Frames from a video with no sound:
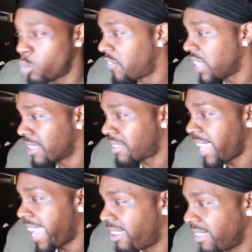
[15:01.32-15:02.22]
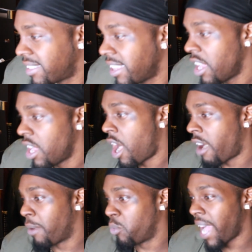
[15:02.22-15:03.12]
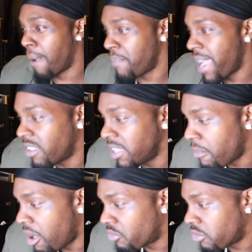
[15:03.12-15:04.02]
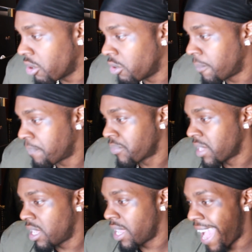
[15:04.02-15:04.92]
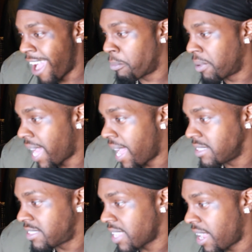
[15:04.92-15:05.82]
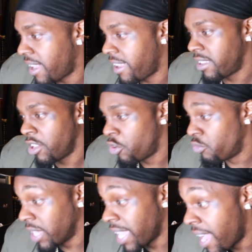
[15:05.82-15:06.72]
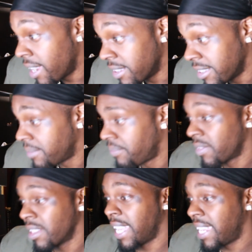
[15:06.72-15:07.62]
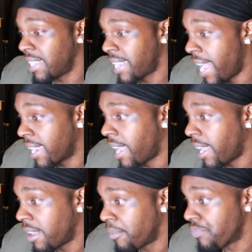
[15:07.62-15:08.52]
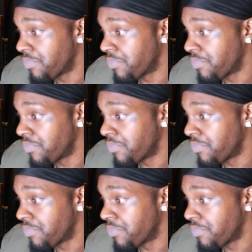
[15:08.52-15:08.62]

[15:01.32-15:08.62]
with Venus and Aries. All right, we got Marilyn Monroe, Albert Einstein, Rihanna, Lady Gaga,